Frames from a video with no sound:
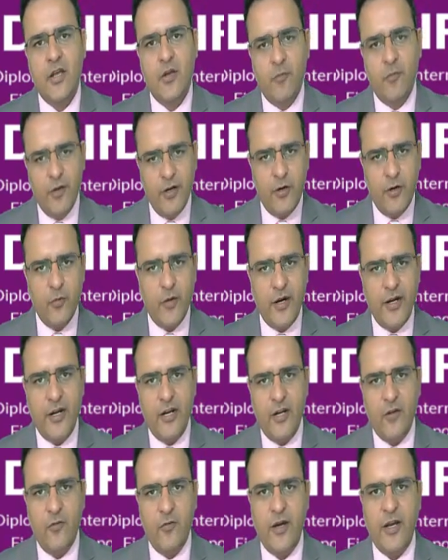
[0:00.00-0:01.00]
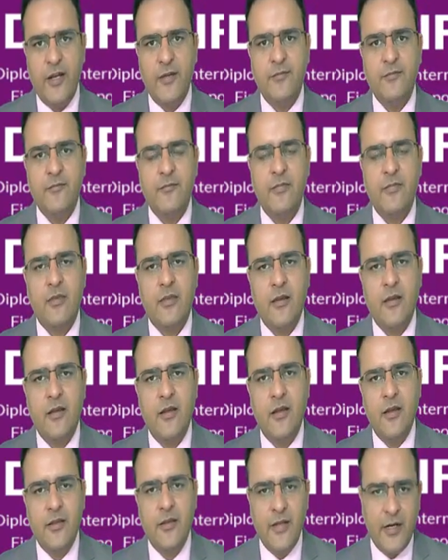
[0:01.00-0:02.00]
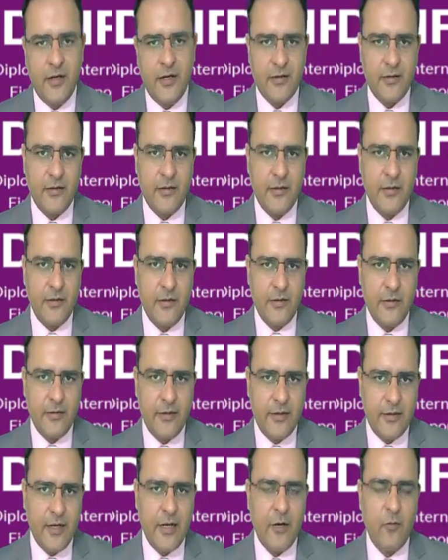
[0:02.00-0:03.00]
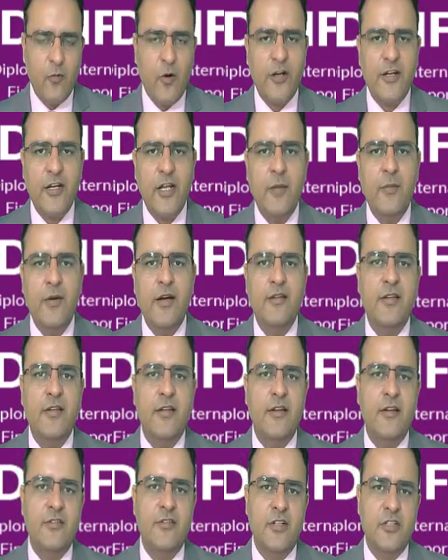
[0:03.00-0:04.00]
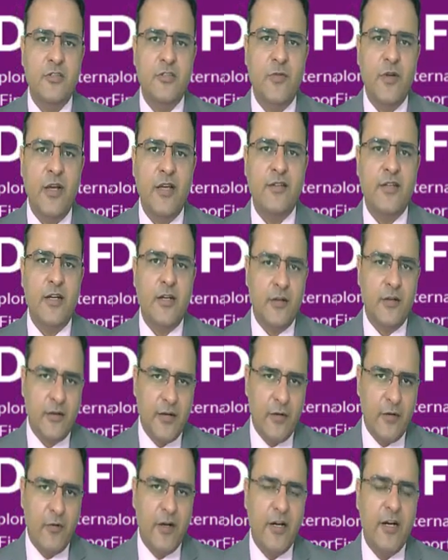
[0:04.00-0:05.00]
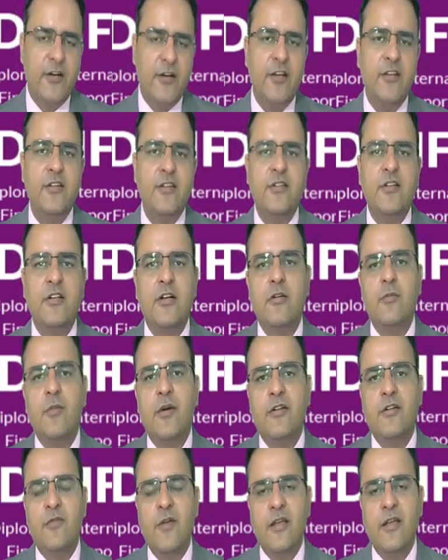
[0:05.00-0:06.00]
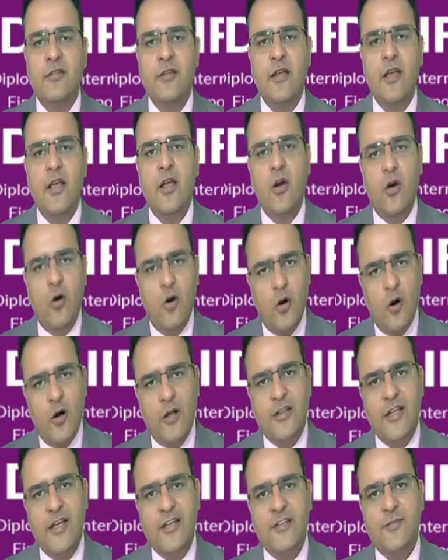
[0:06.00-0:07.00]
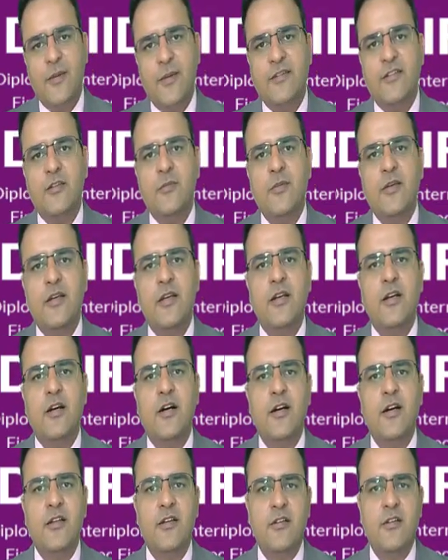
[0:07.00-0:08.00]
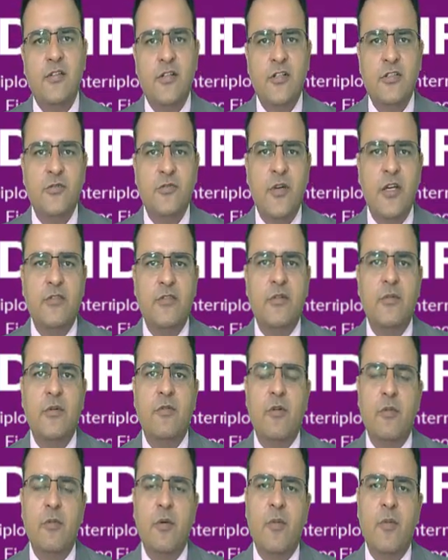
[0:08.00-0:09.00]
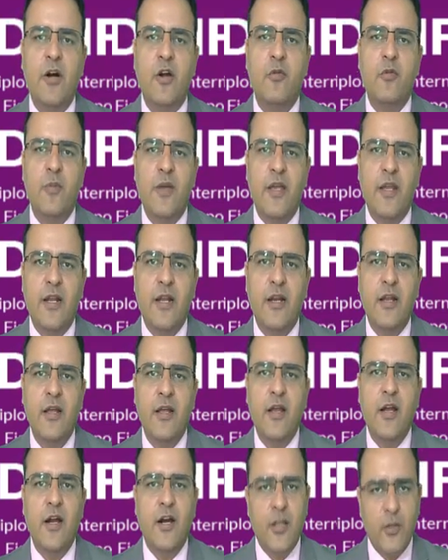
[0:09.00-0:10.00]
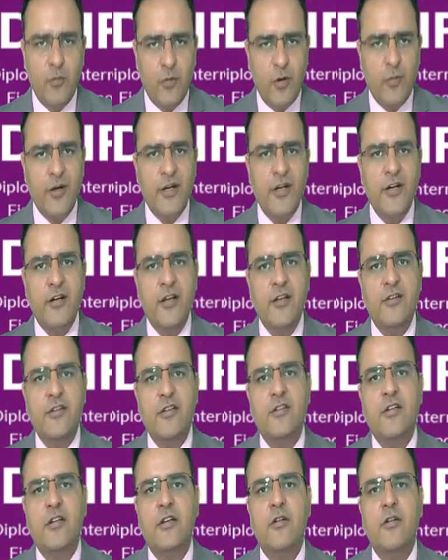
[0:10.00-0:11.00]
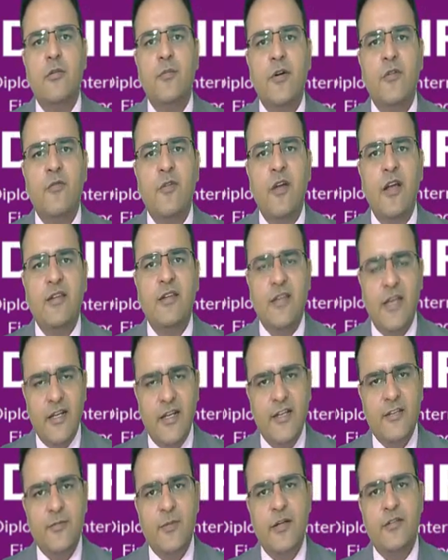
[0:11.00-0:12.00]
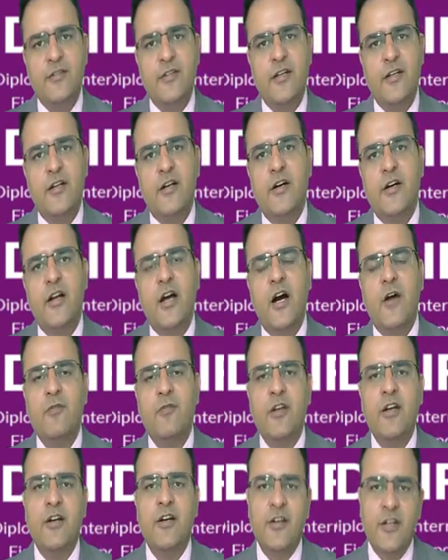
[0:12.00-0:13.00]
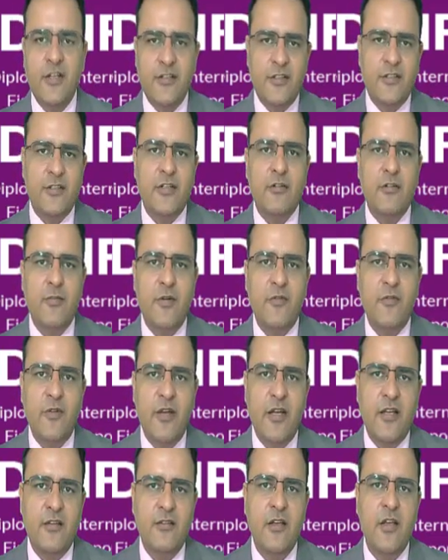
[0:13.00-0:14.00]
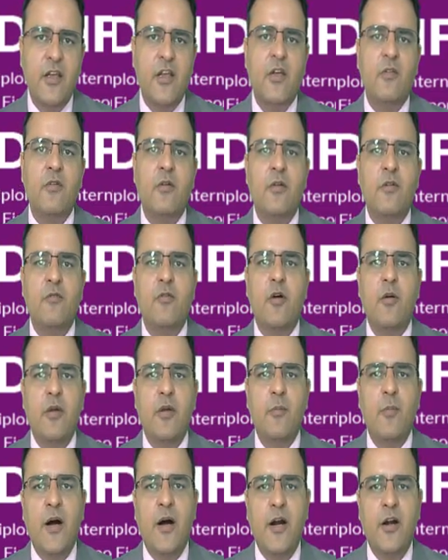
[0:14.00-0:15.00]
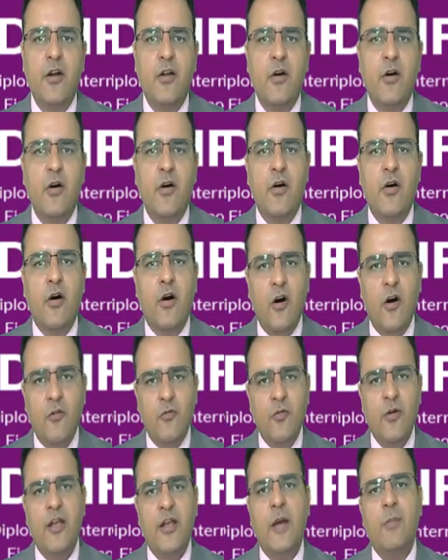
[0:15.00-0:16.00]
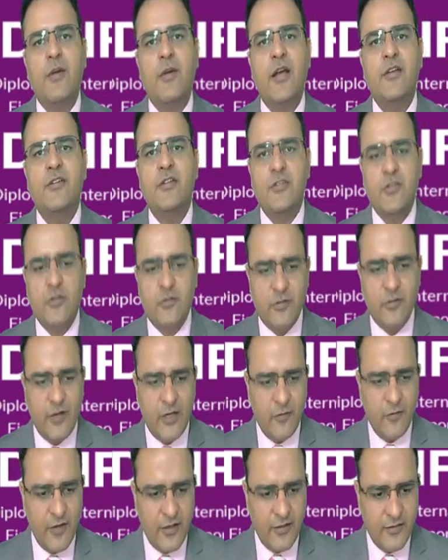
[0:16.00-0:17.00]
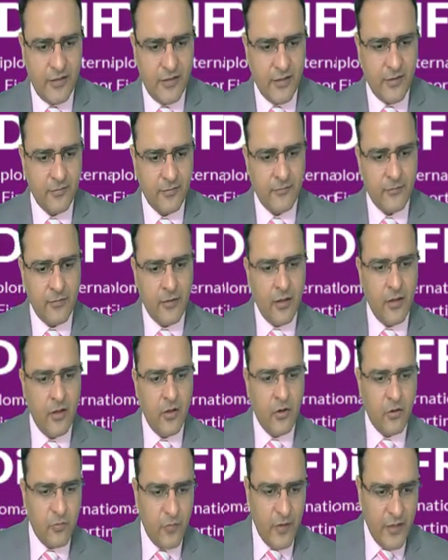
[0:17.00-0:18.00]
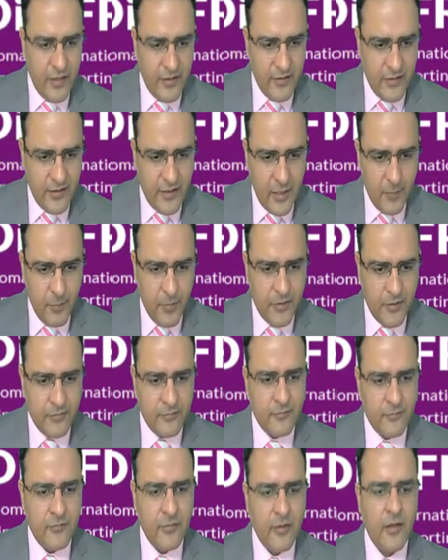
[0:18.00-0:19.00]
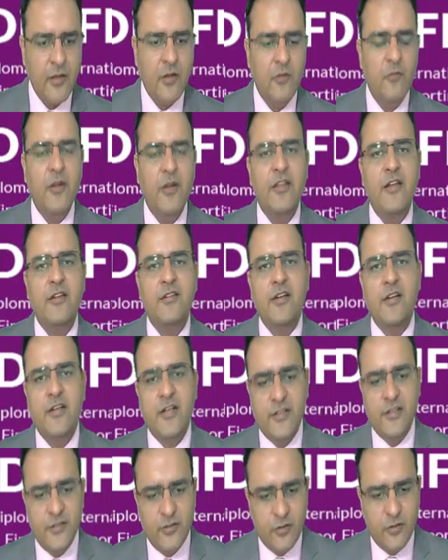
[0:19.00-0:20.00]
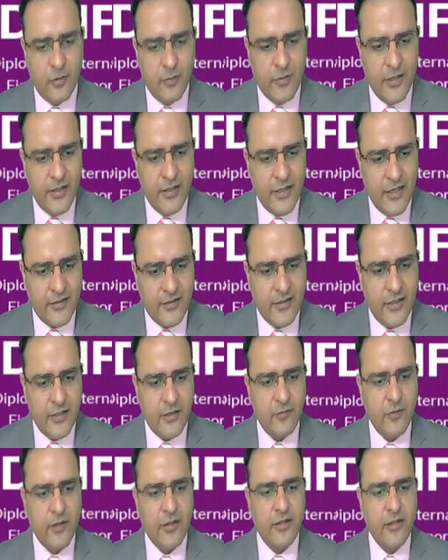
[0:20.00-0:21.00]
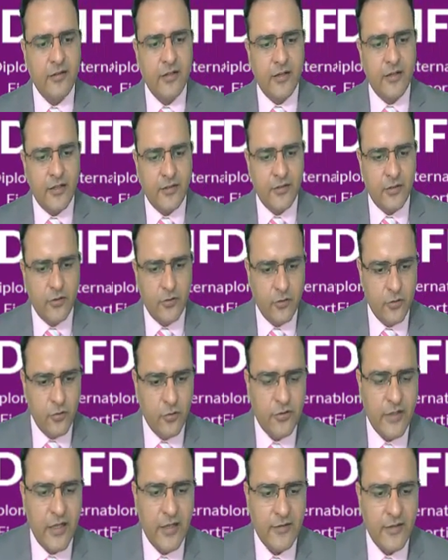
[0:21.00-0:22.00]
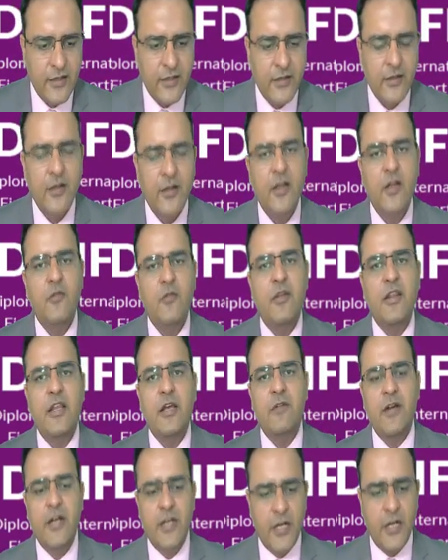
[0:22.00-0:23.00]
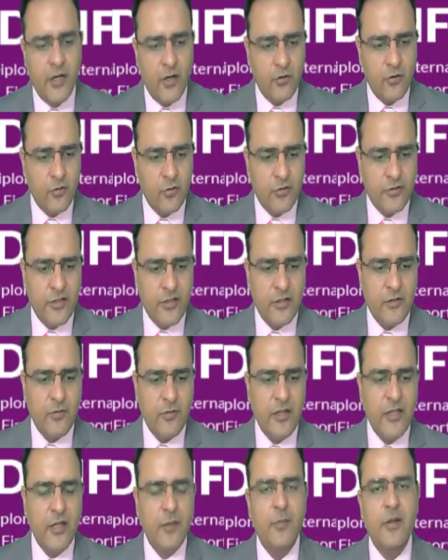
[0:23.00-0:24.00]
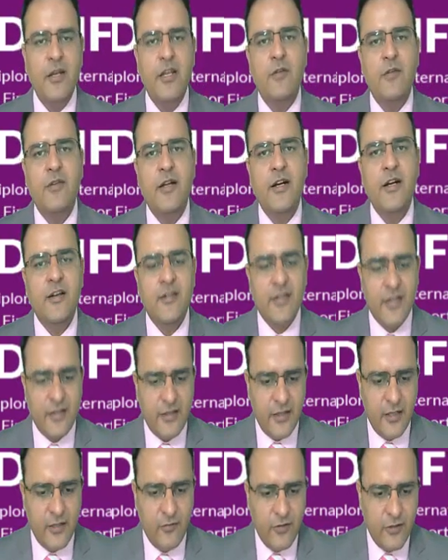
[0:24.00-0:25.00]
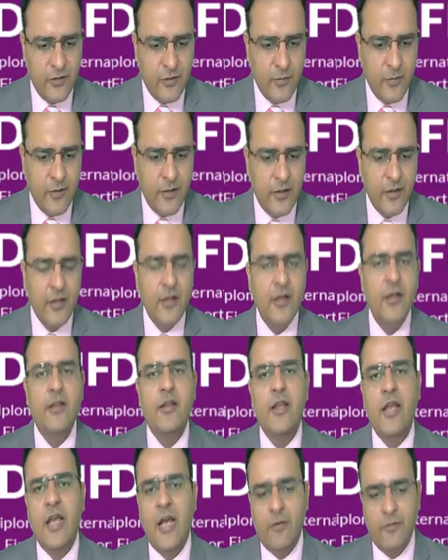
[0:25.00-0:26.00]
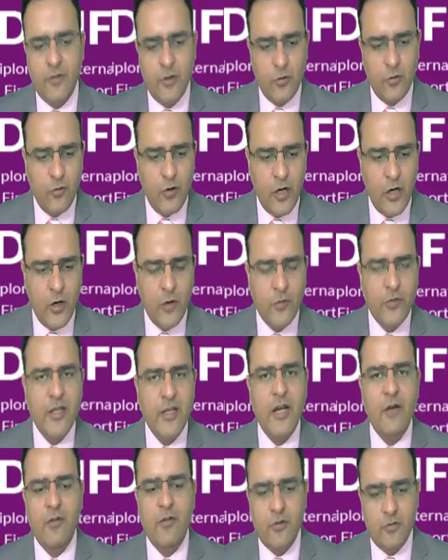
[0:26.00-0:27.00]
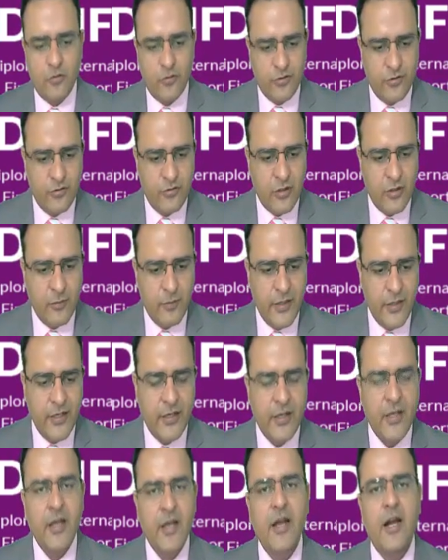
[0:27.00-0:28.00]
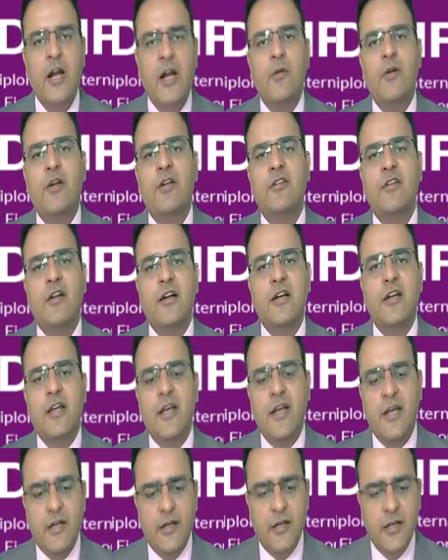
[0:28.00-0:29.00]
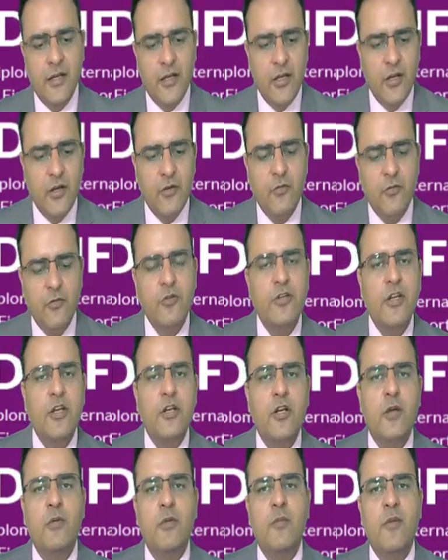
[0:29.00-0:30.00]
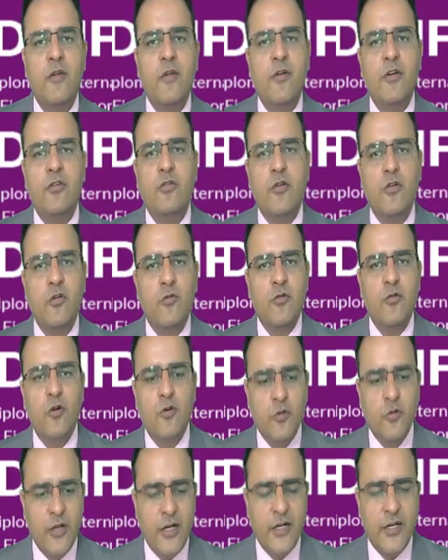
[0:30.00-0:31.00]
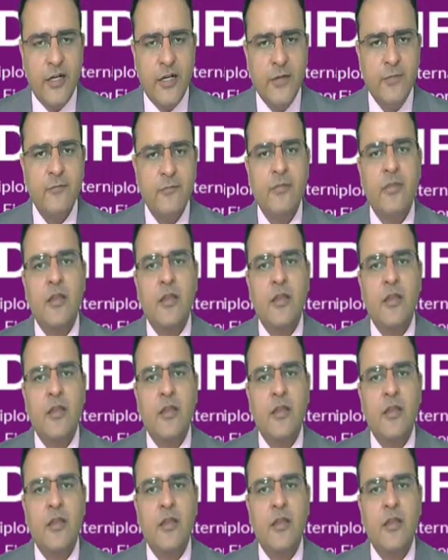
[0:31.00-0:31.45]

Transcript: We need to identify that till what time it is in research phase and when it reaches development phase. All the expenses being incurred in research phase will be forming part of P&L, and the moment it reaches the development phase, any expenditure incurred after it reaches development phase will be forming part of capitalization of the value asset. So when does it happen? When there is an intention to complete the asset, when there is an intention to use the asset, when they have adequate resources, when they believe that it is technically feasible, they have the know-how, they have resources to complete, and will result in future economic benefits going to flow to the entity.